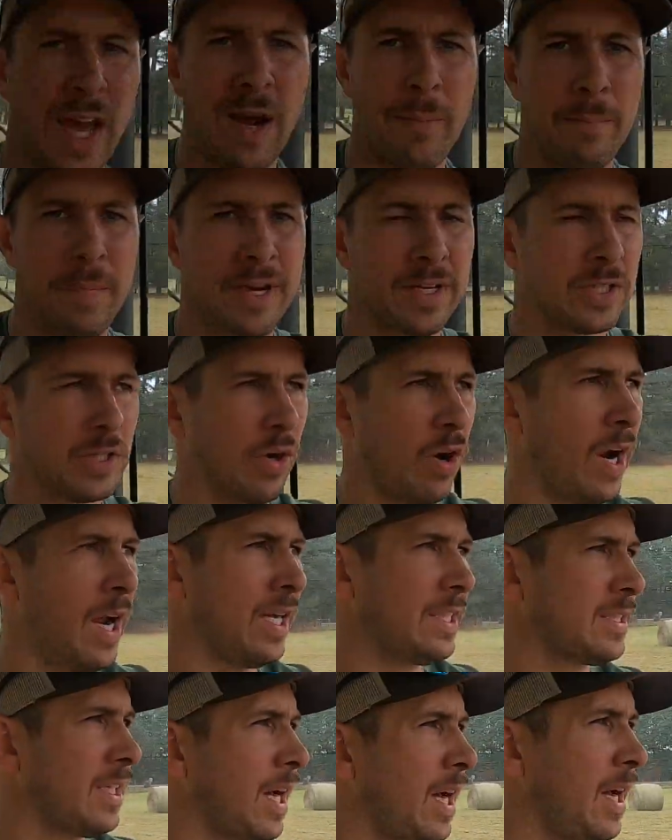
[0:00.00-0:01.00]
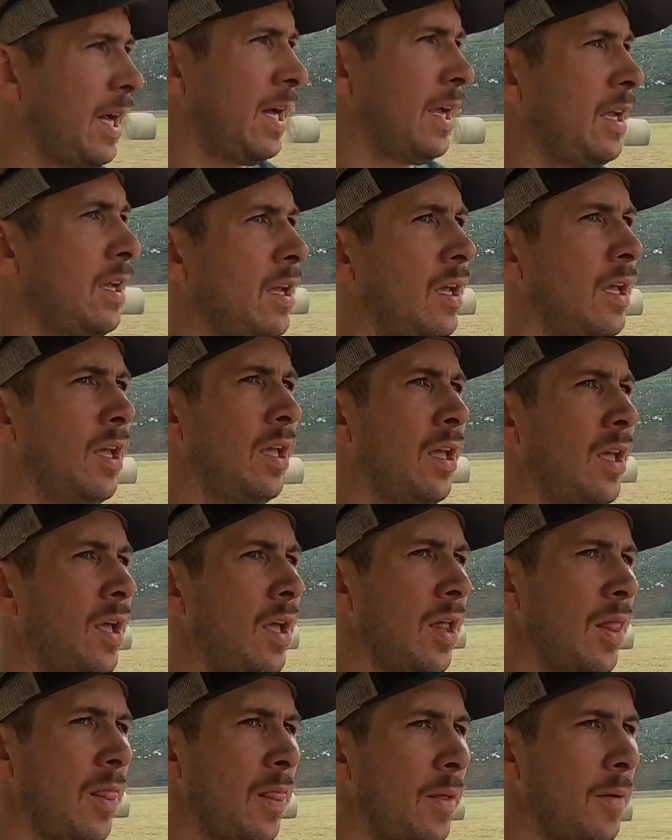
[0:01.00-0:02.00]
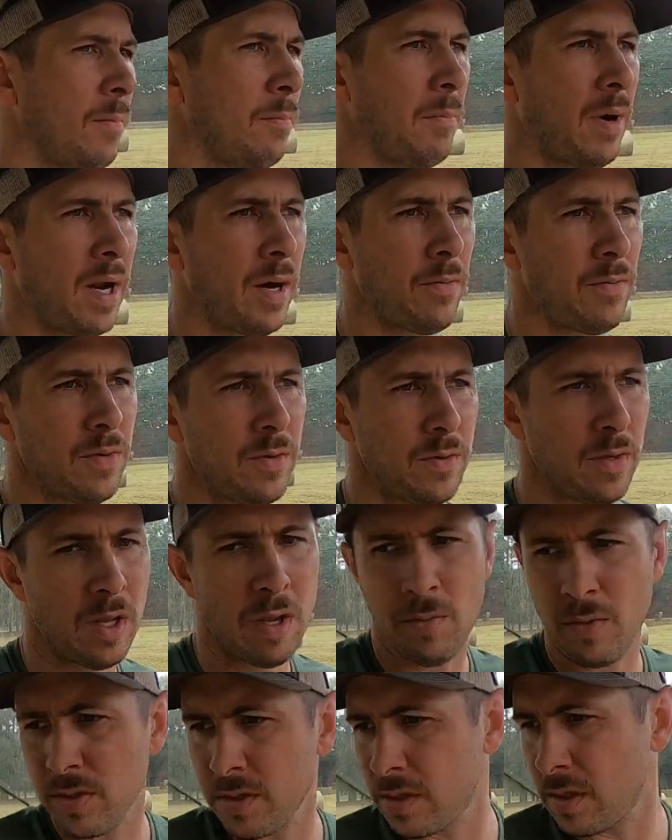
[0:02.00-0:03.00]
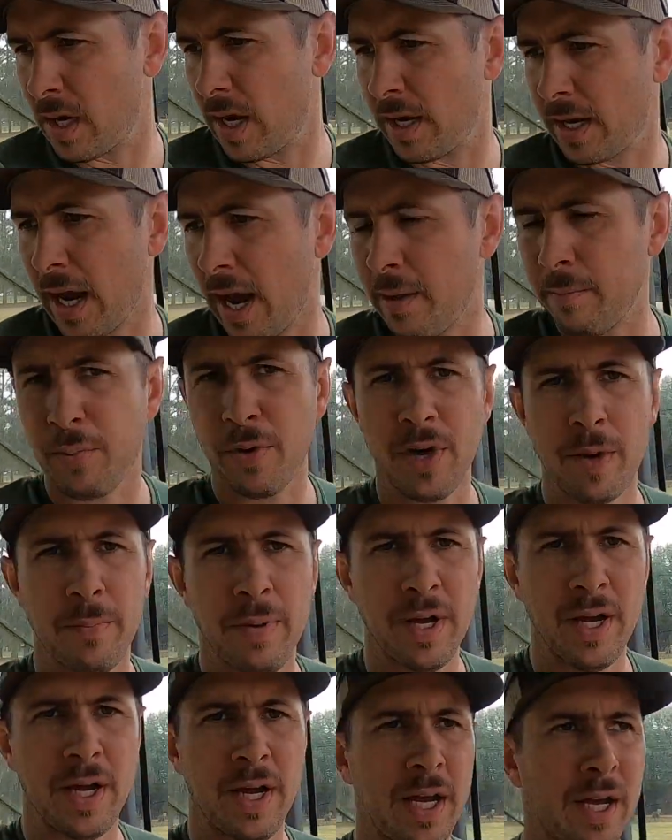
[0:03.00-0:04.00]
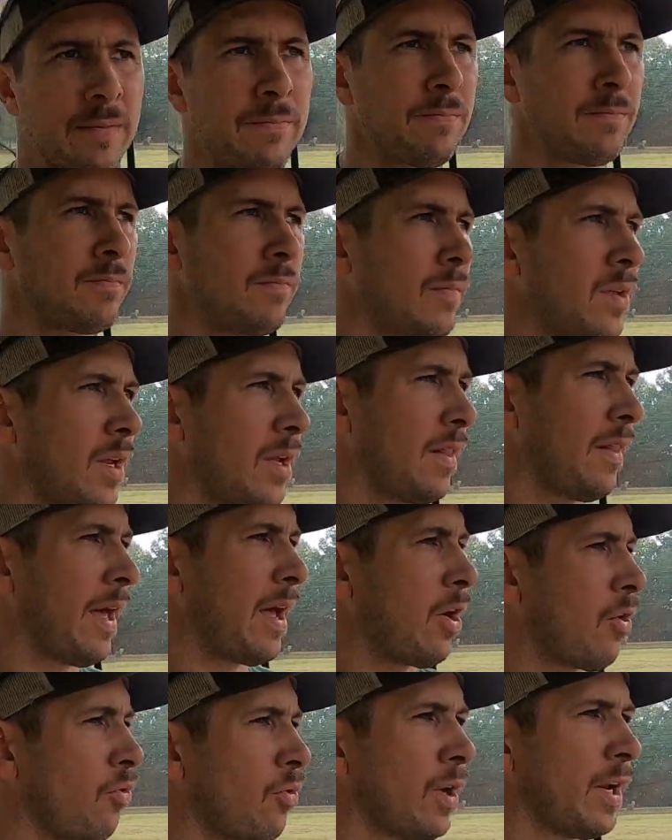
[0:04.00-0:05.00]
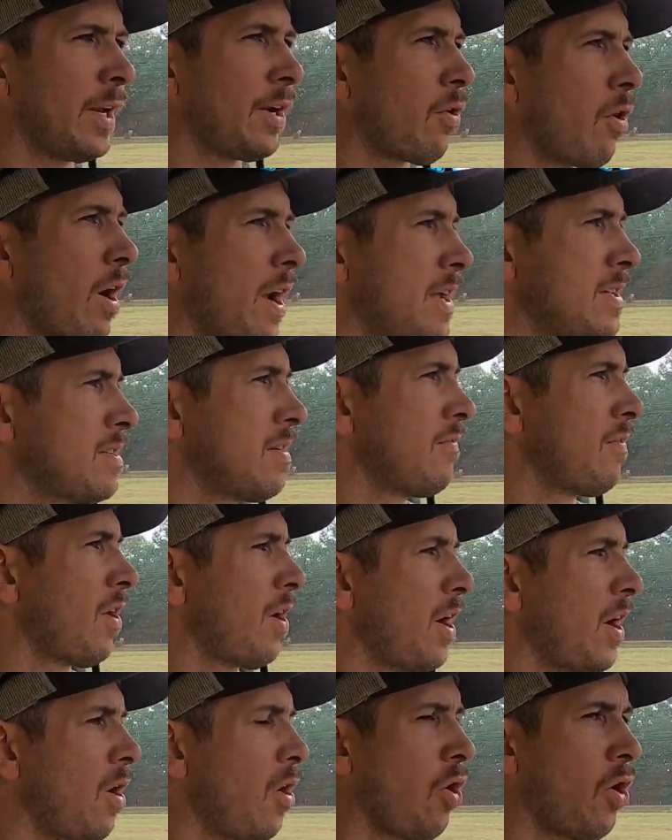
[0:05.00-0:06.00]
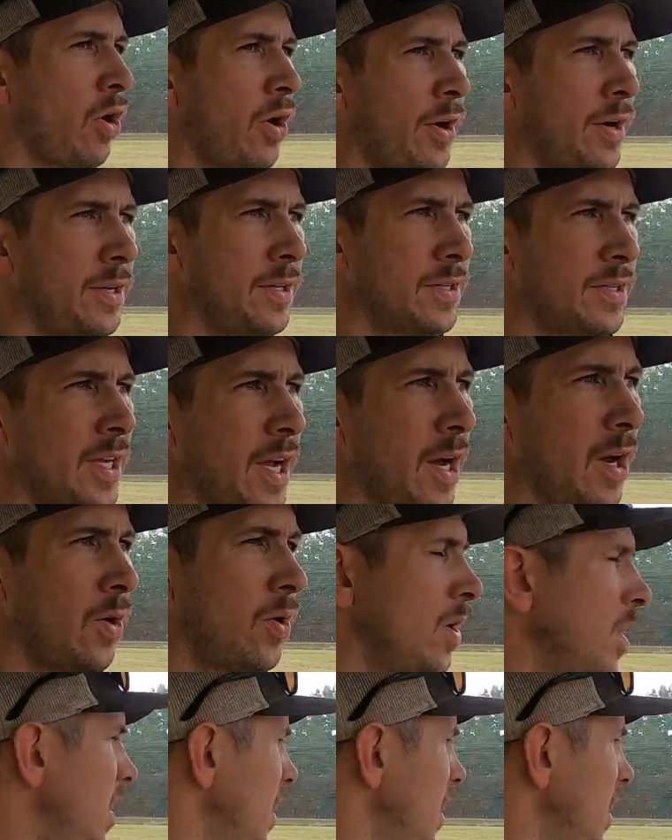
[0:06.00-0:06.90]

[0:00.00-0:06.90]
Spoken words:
kind of mixed grass hay, but it got pretty big. They don't really graze it very hard, so